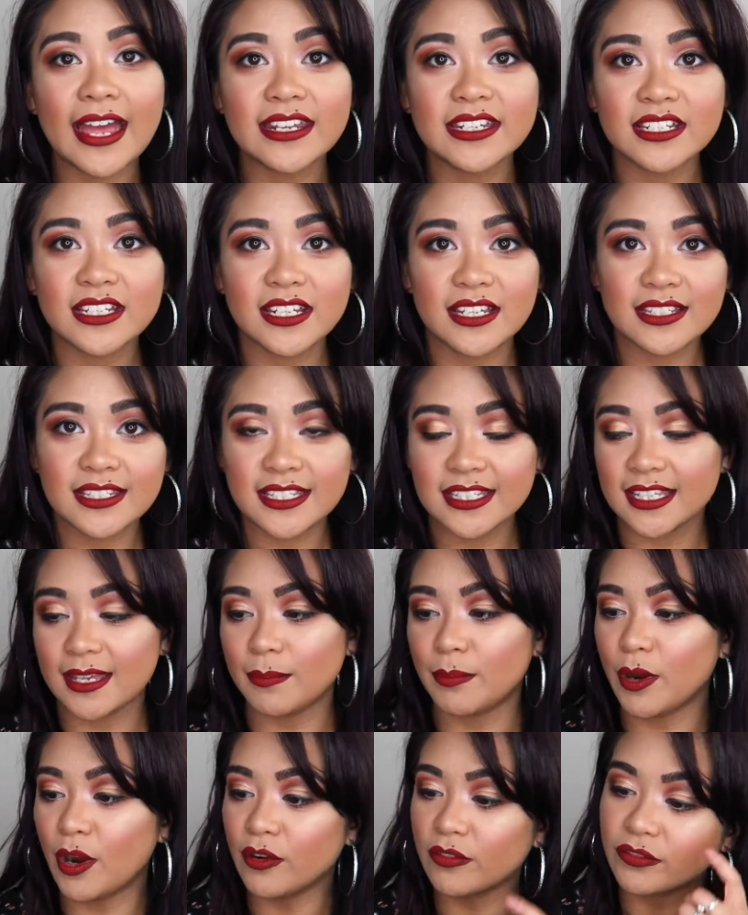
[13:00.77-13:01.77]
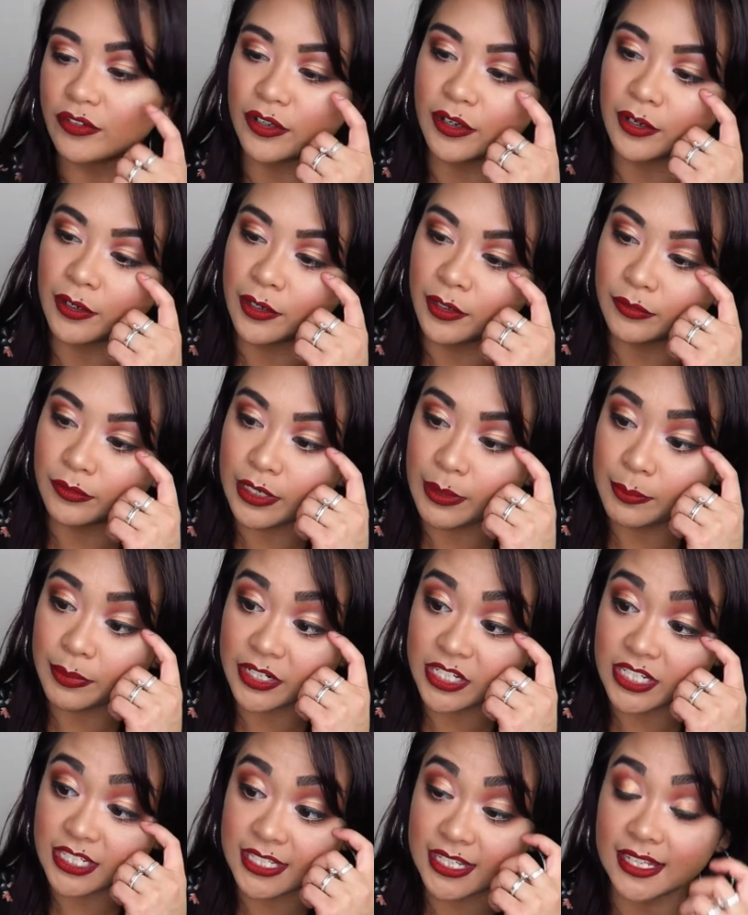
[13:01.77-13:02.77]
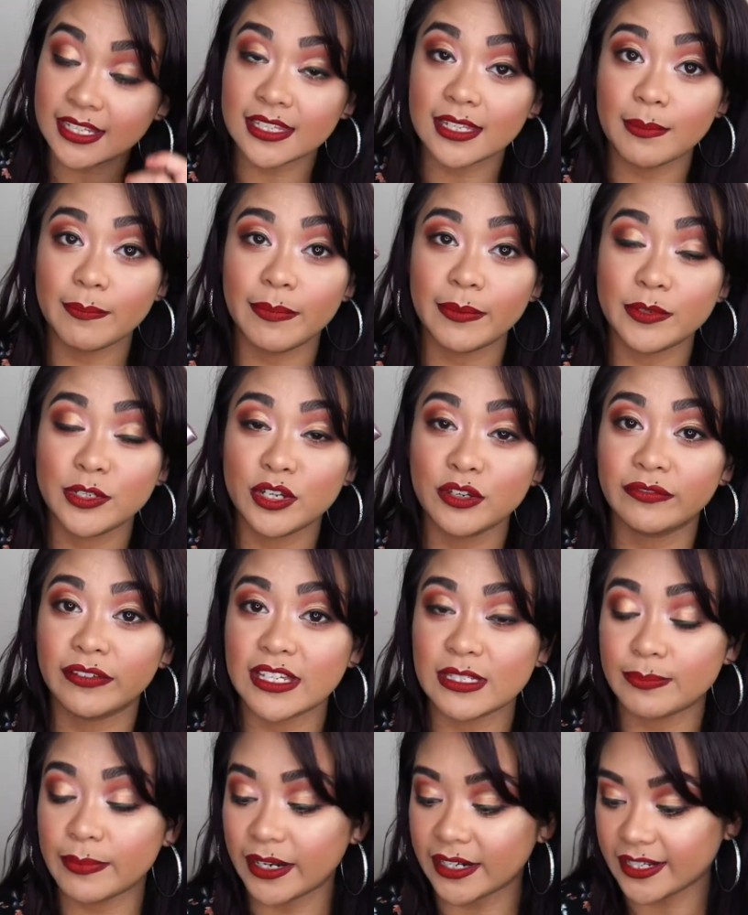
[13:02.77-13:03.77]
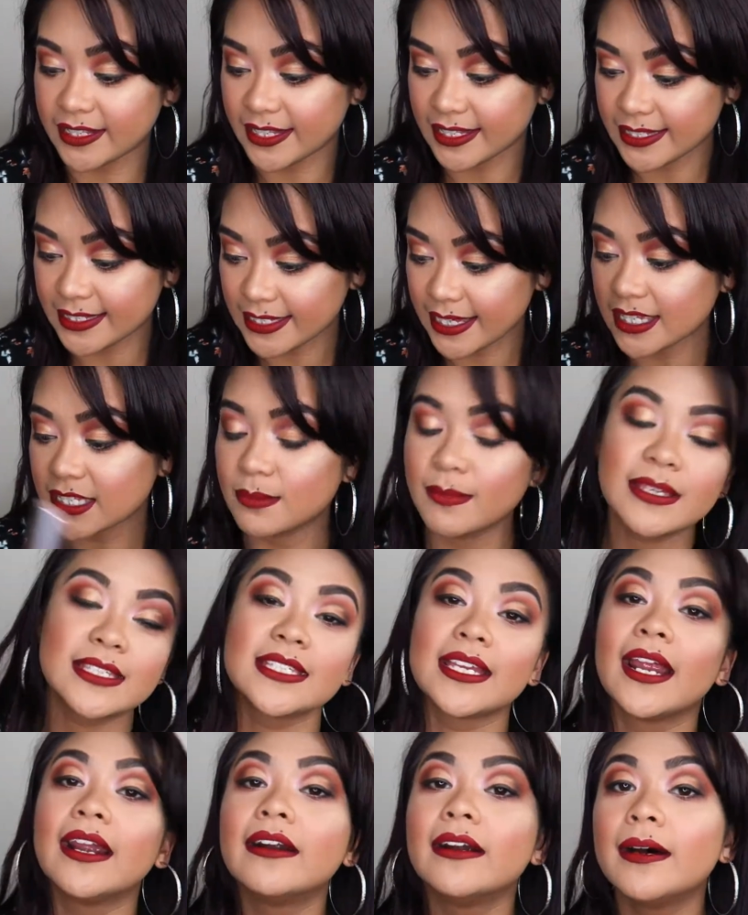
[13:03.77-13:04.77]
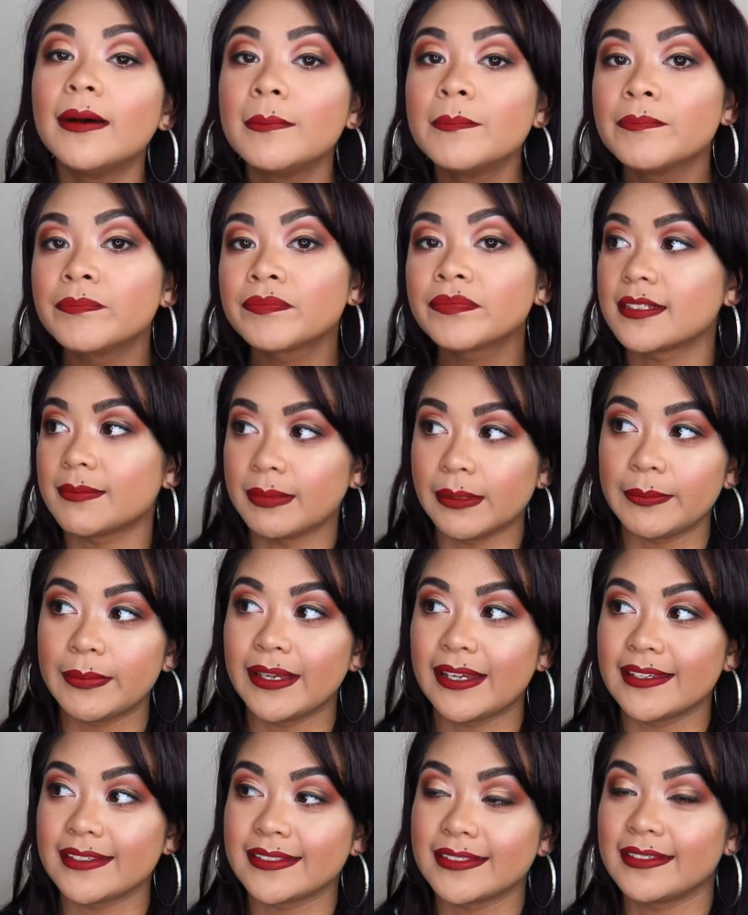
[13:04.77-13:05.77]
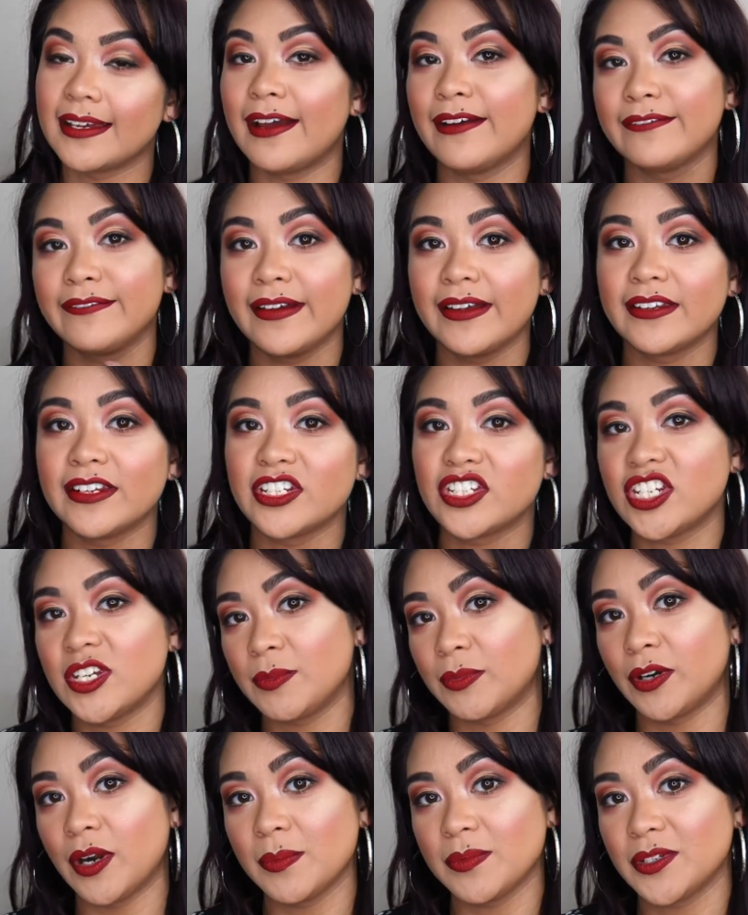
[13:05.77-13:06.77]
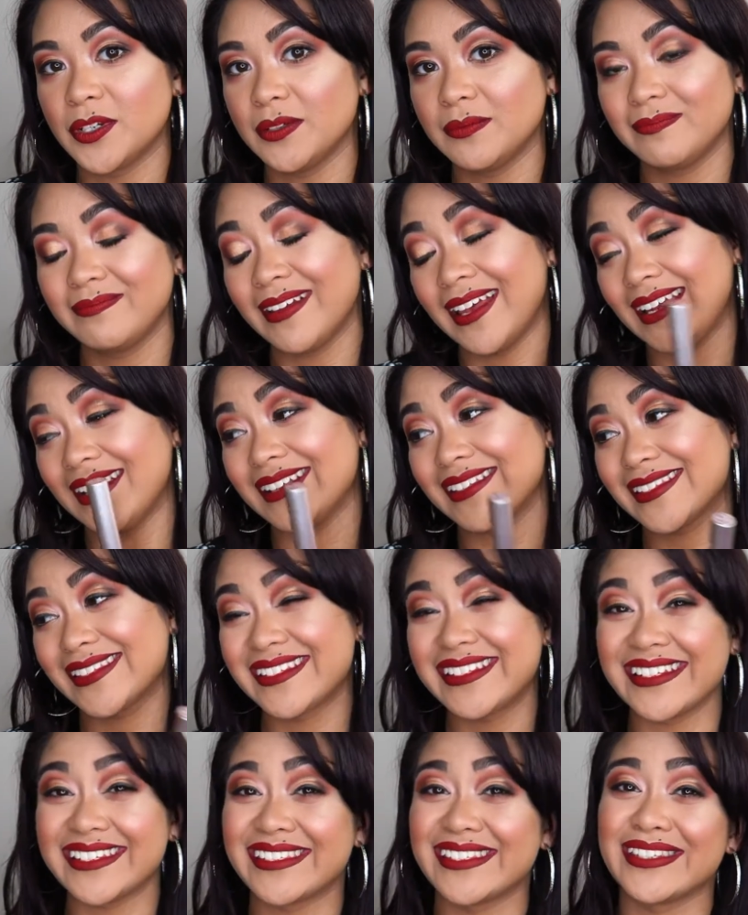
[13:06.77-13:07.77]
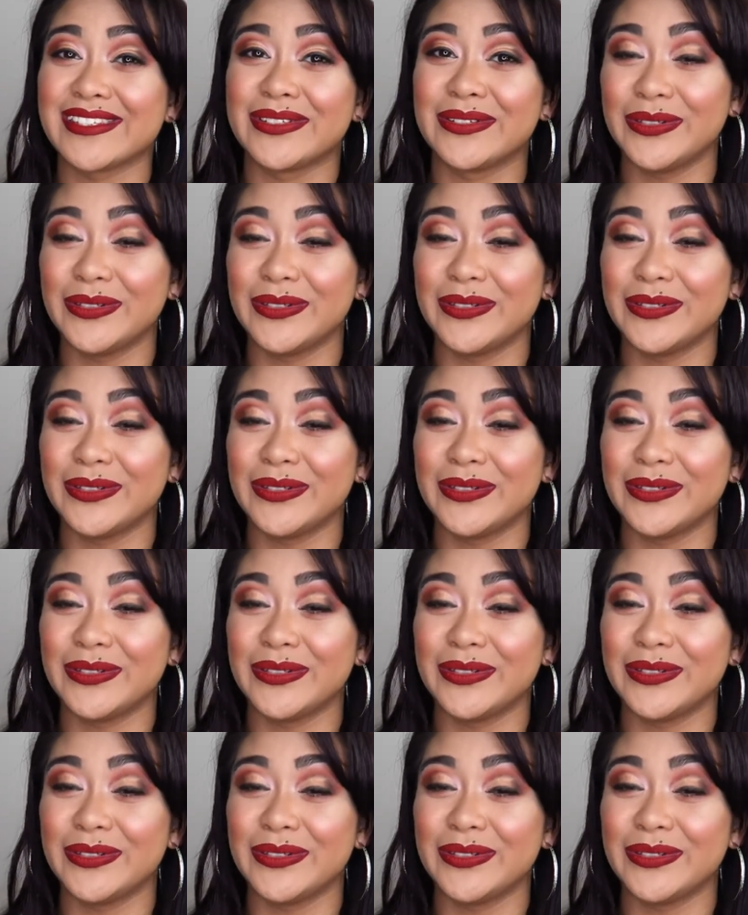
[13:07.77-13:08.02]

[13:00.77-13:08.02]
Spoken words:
and skip over repurchasing the Too Faced Better Than Sex mascara, simply because I found a cheaper option and it's just as